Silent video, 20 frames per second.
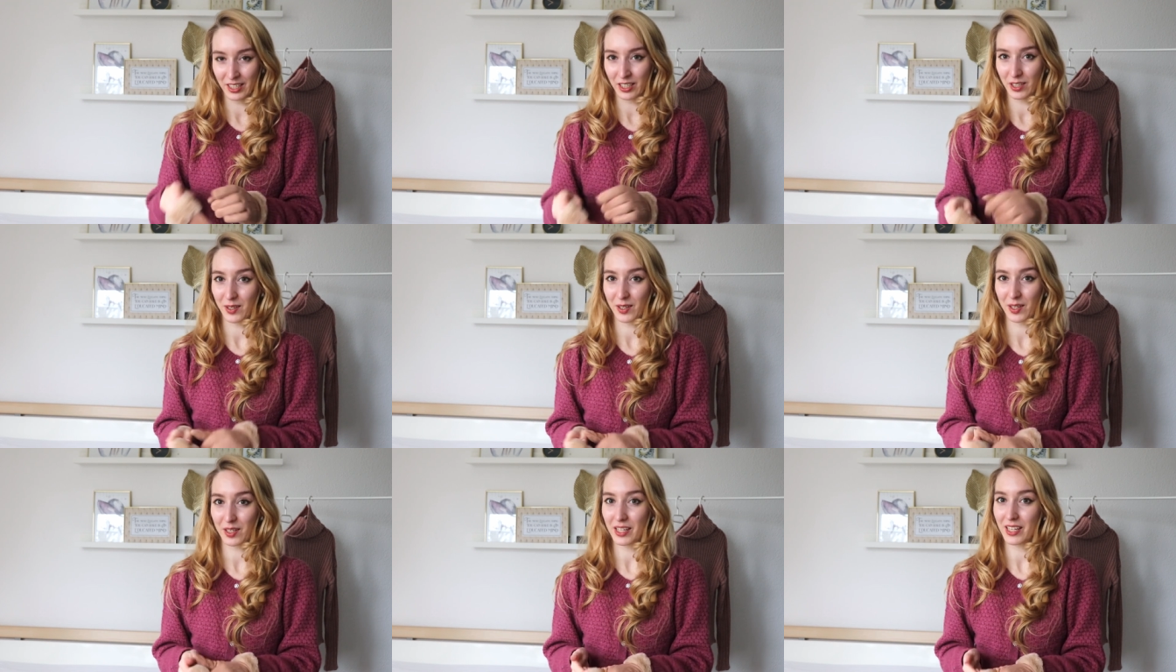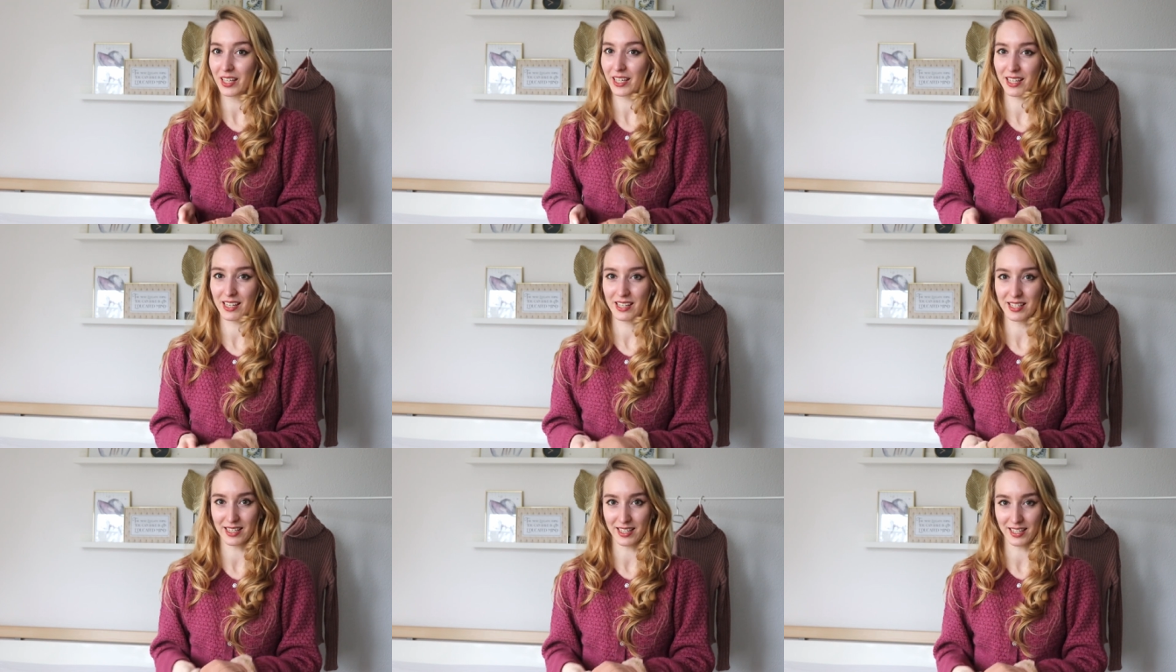You can
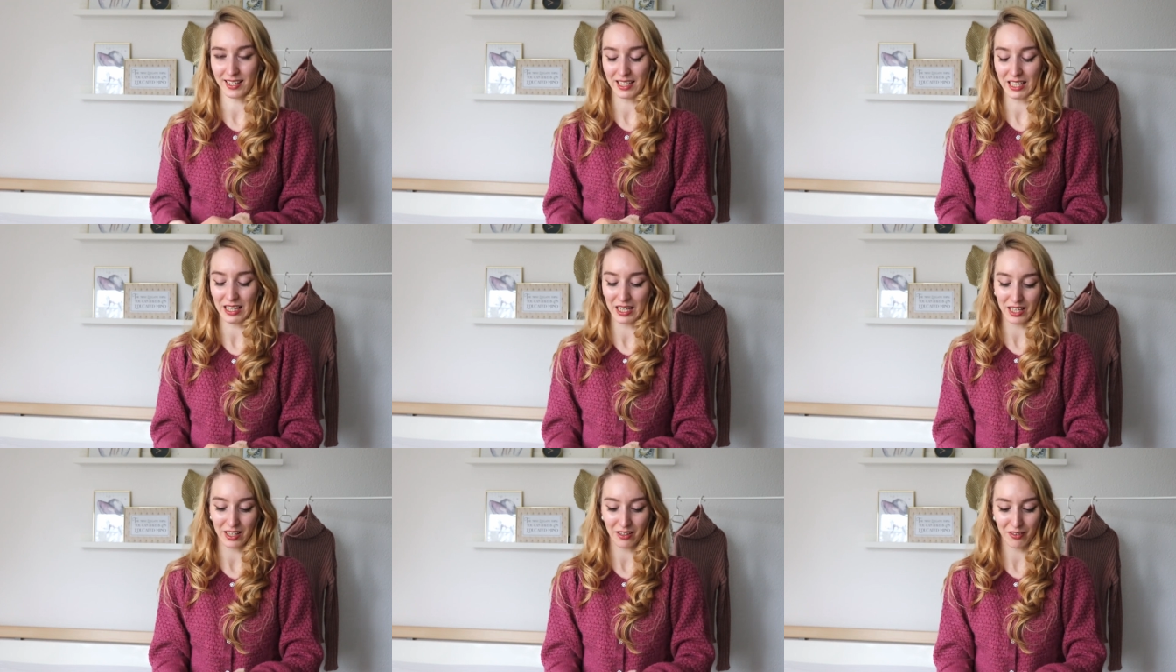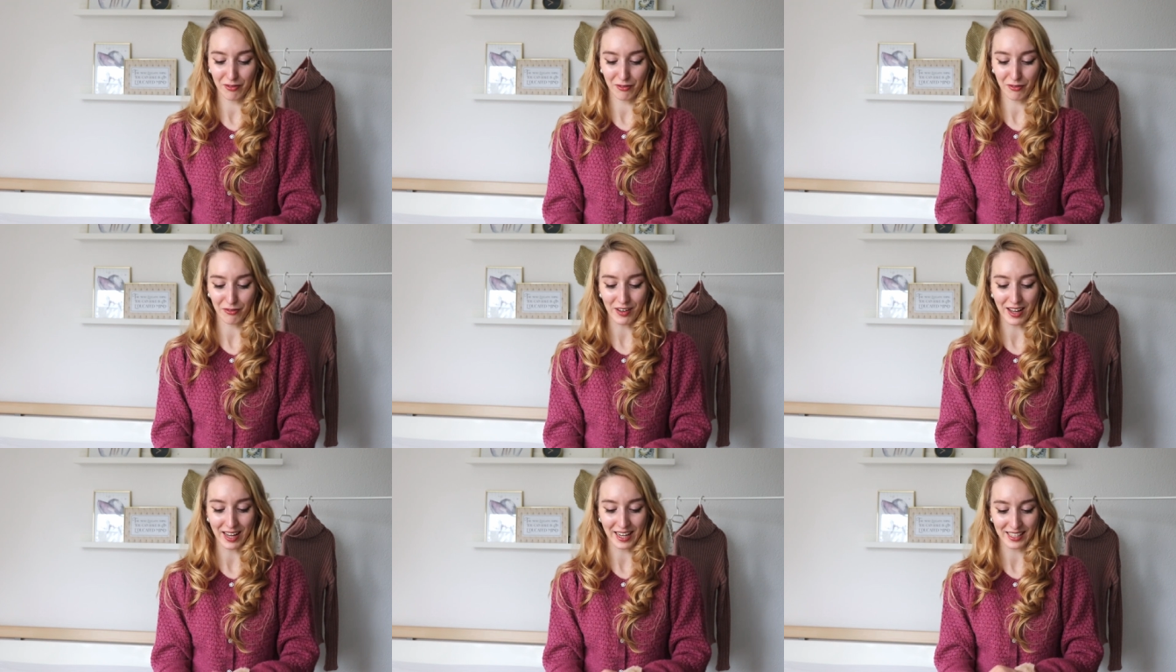easily
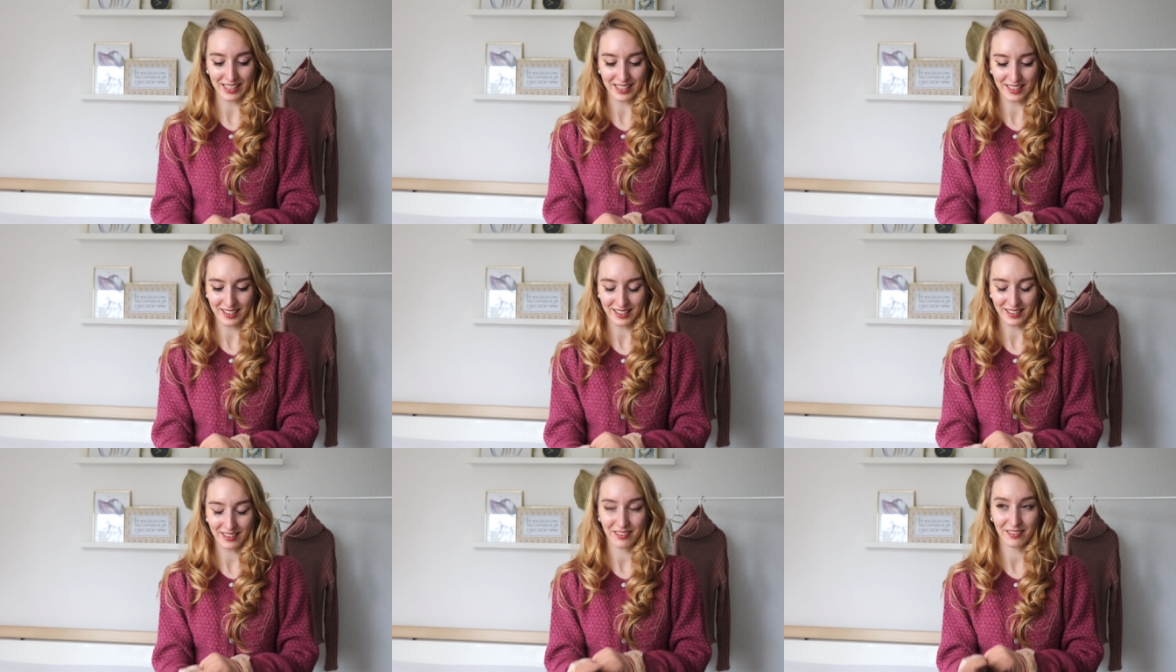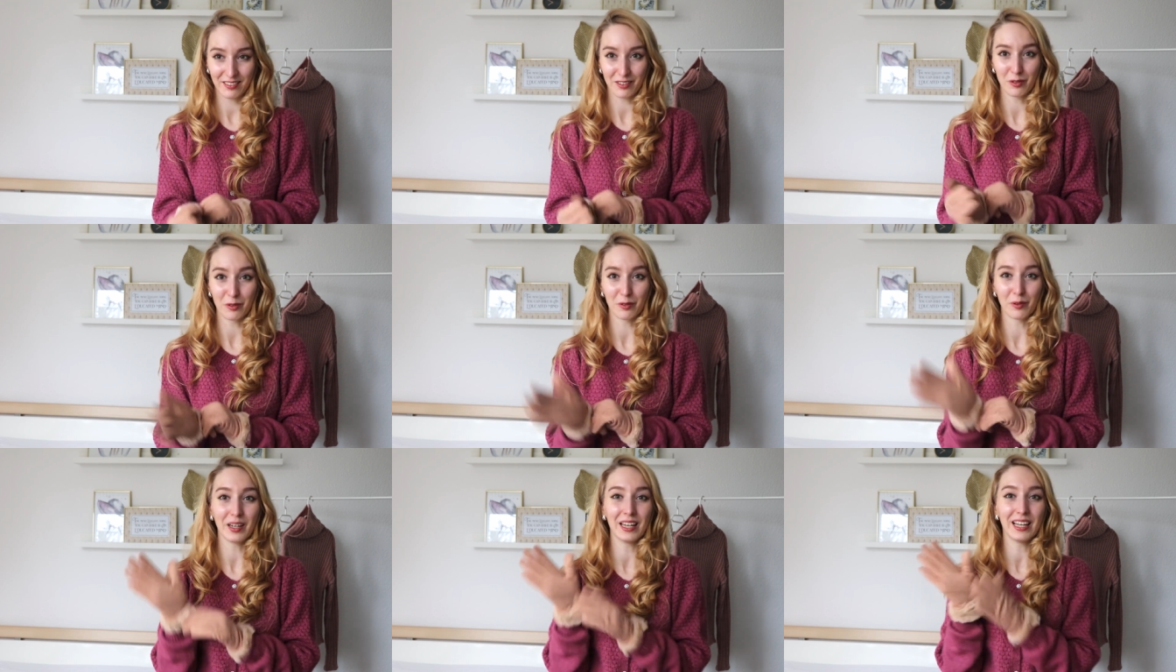find
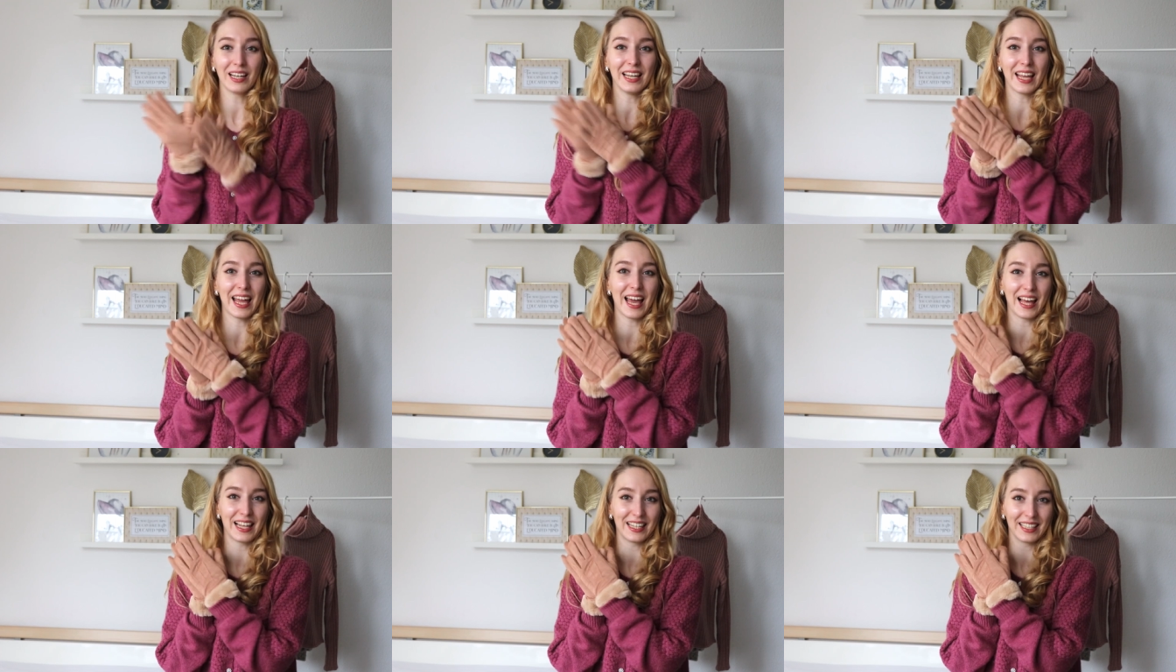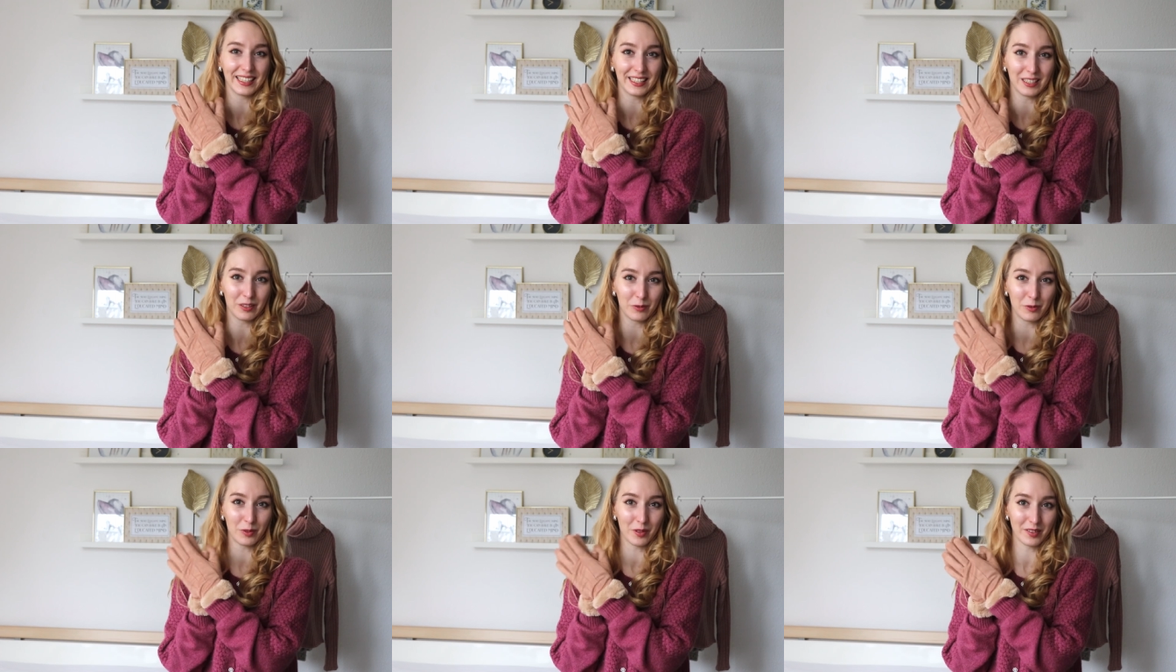really
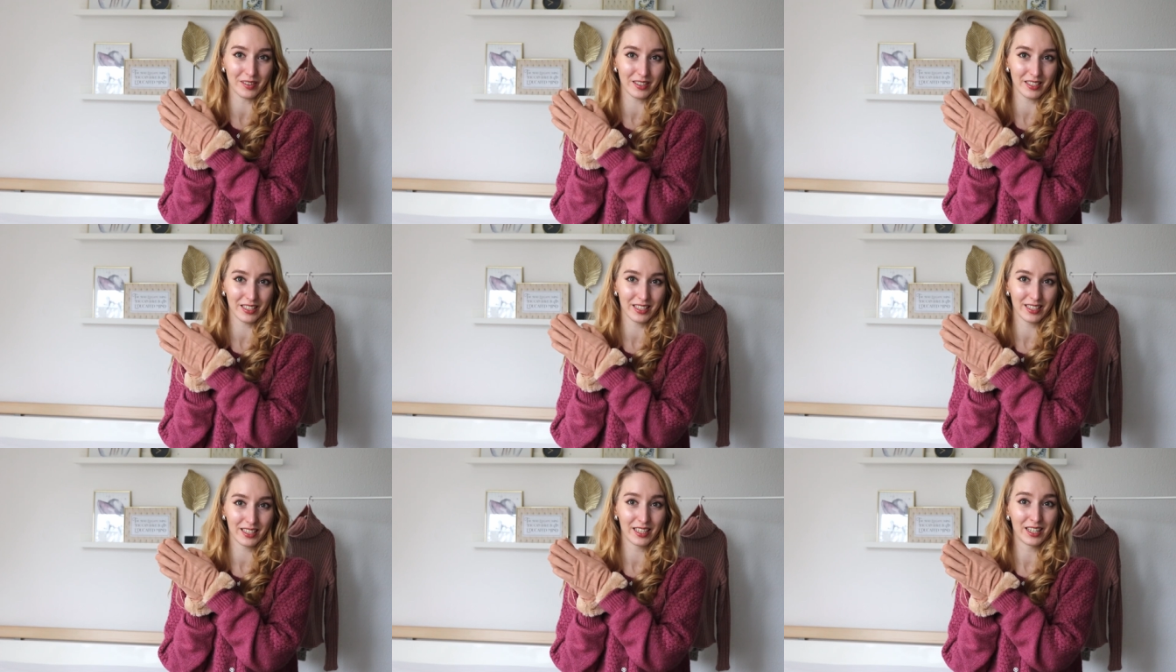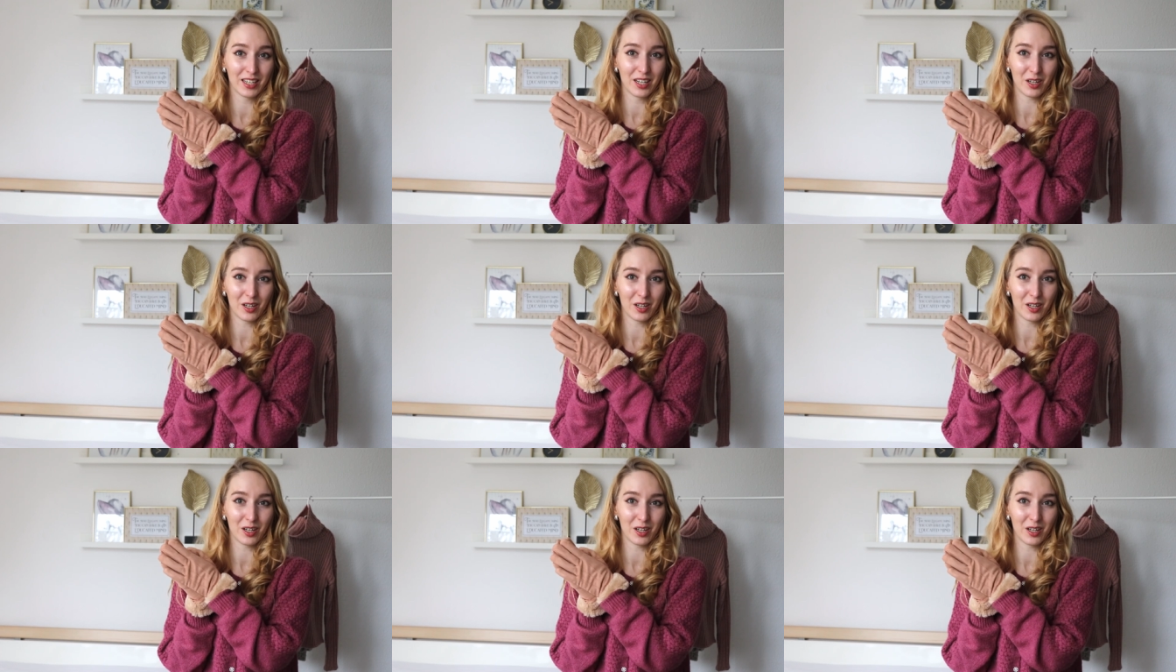elegant ones